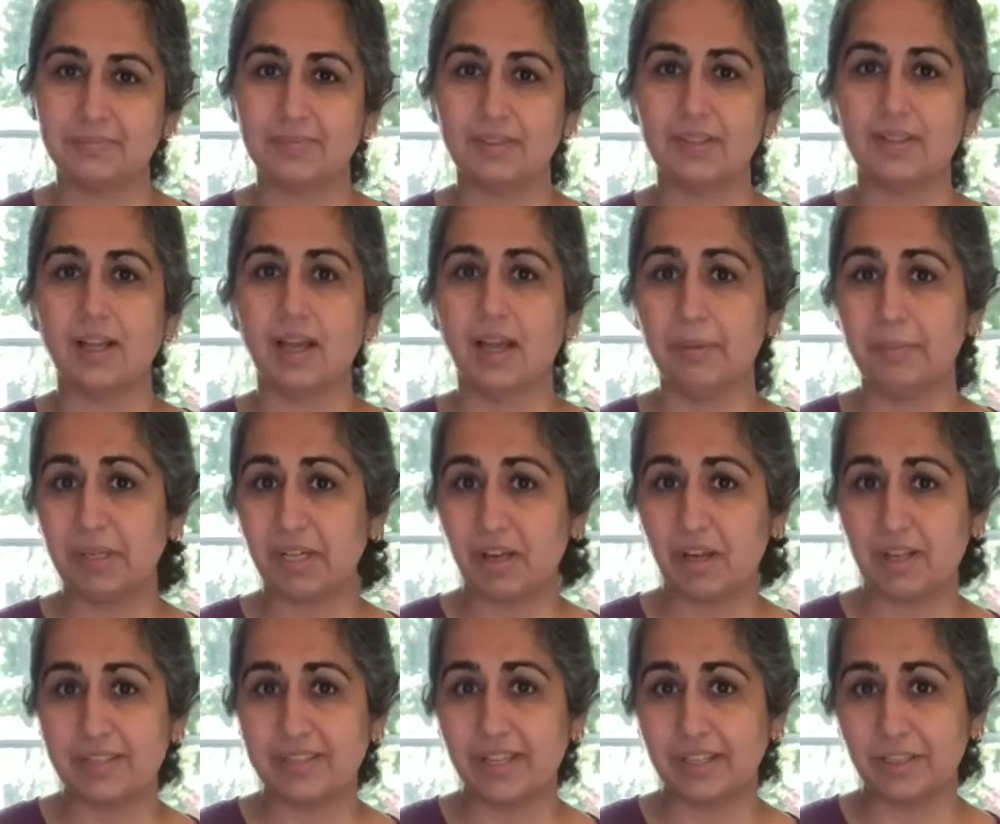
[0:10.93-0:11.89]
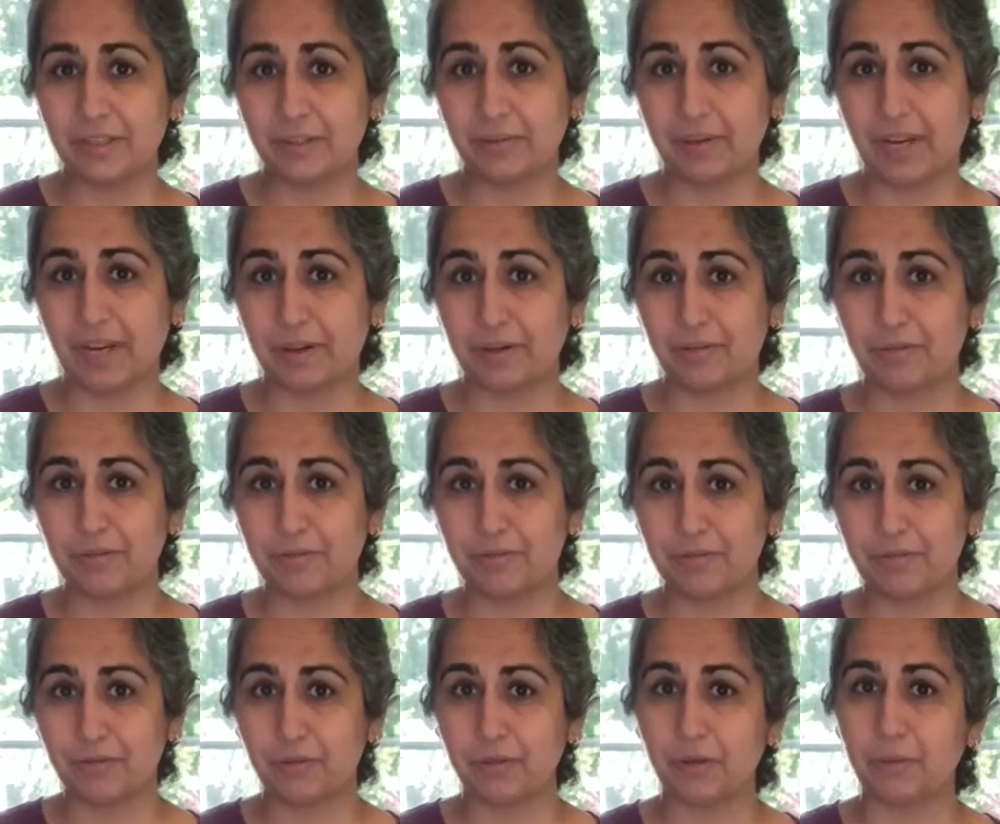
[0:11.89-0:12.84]
I'm a content creator
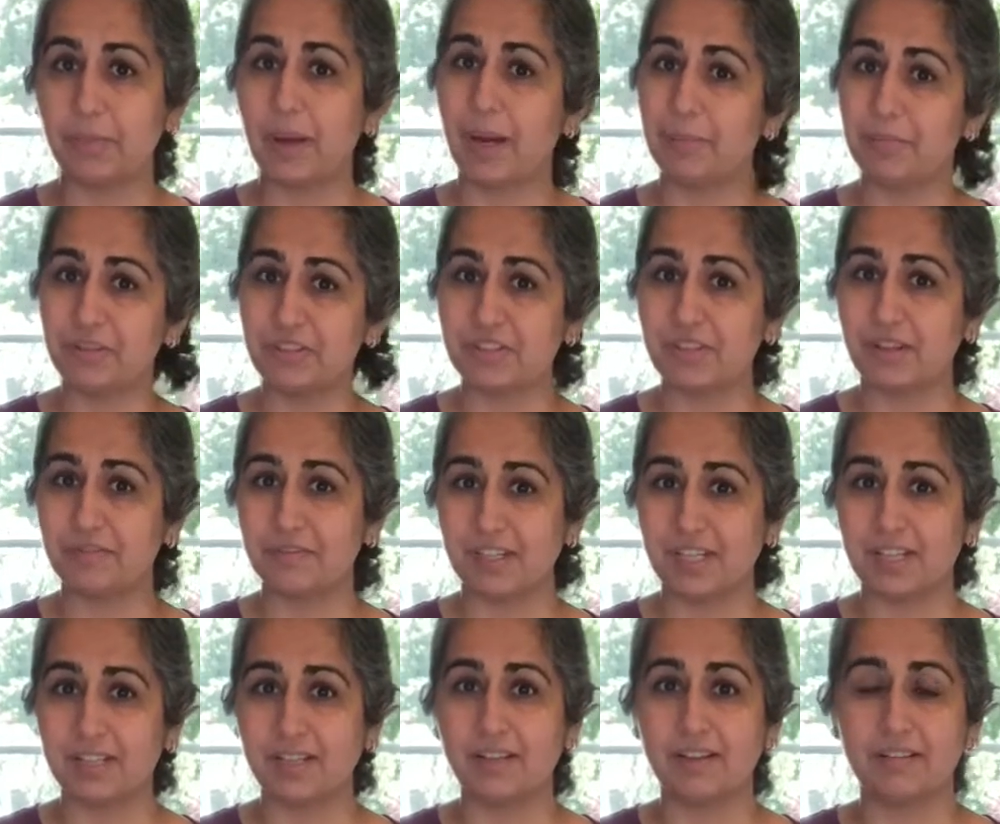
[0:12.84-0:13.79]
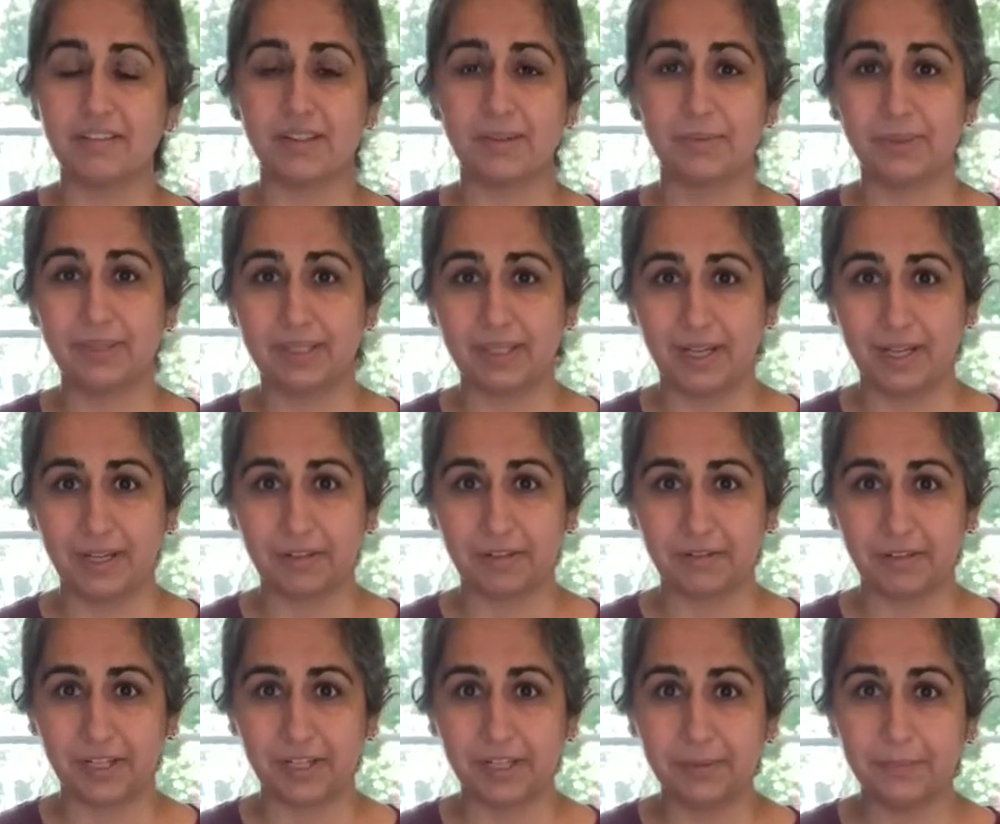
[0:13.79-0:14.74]
for Pampered Chef Eating Healthy with
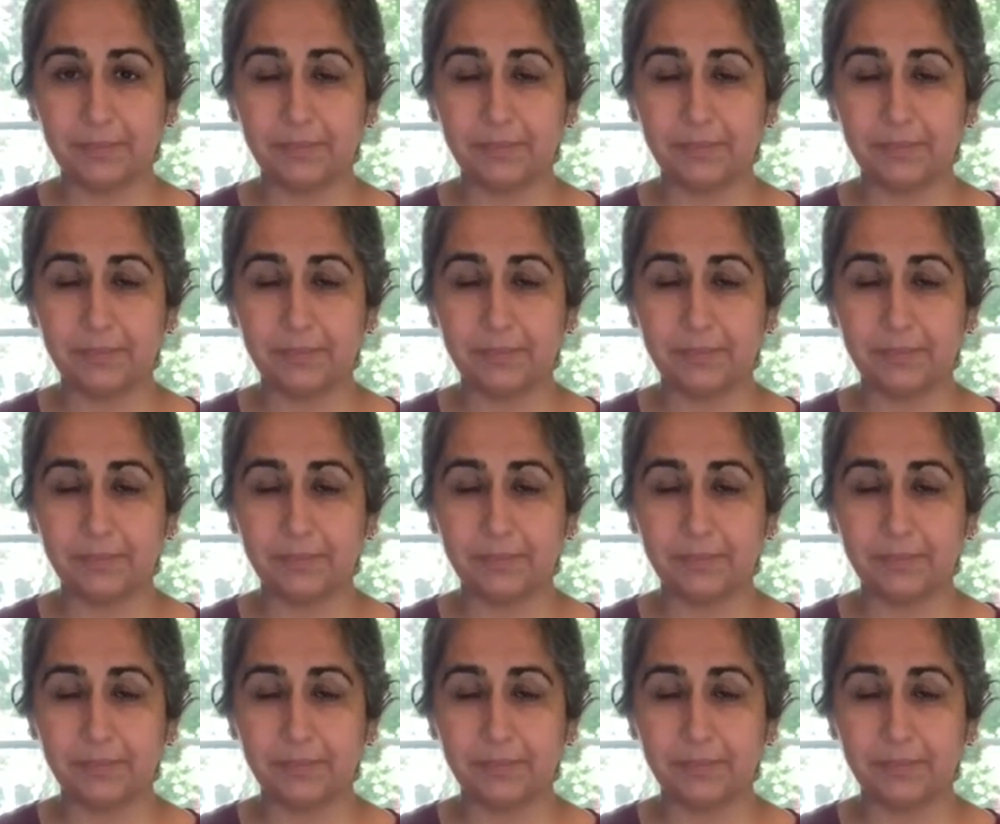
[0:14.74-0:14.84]
Gayatri,